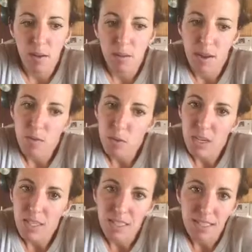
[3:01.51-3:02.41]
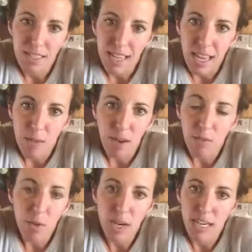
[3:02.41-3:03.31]
everyone isn't the same, and
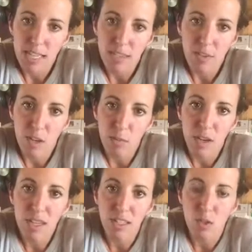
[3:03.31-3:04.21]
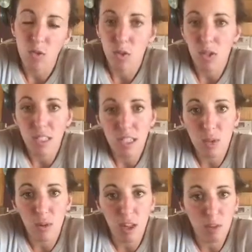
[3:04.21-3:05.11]
everyone has different opinions. So if you're listening
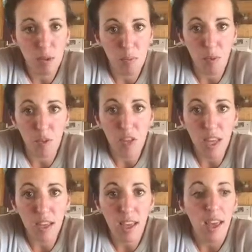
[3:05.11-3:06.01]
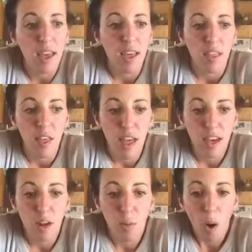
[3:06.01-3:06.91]
to what other people think,
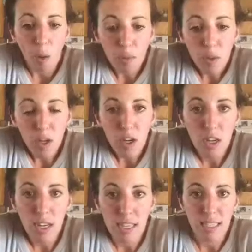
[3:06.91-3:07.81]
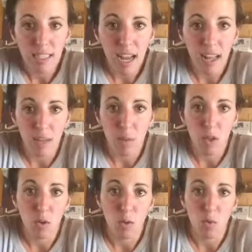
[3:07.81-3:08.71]
then you're probably not going to excel in
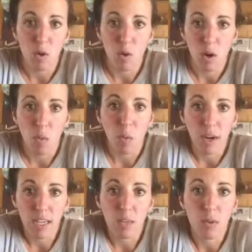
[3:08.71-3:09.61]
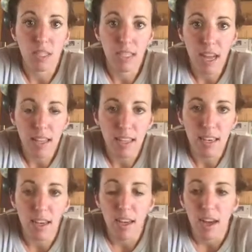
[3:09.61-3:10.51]
what you are wanting to excel
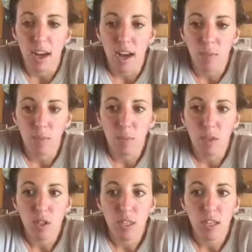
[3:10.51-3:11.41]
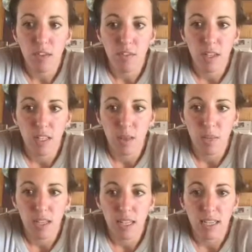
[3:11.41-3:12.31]
in, especially if it's
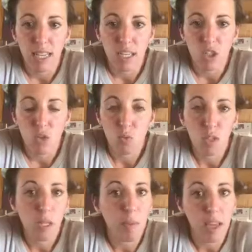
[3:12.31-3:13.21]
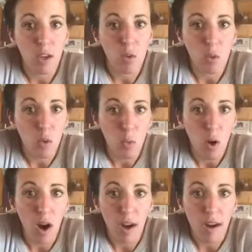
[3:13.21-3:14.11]
something that takes just really being who
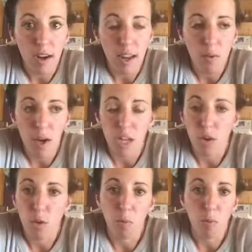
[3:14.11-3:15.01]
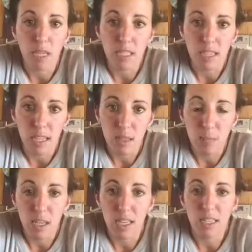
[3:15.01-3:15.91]
you are and running your own business,
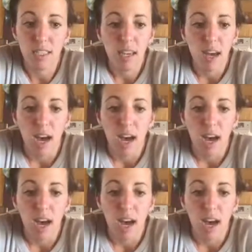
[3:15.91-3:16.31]
because